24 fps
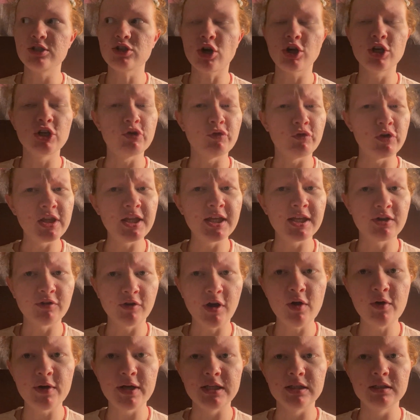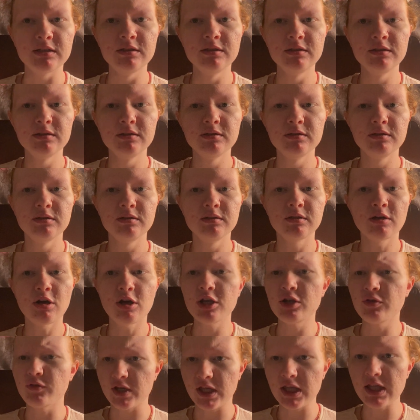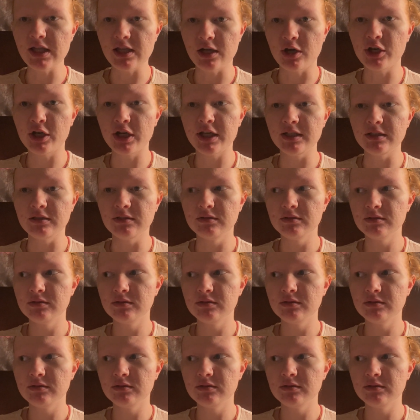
are you really growing? Are you really learning?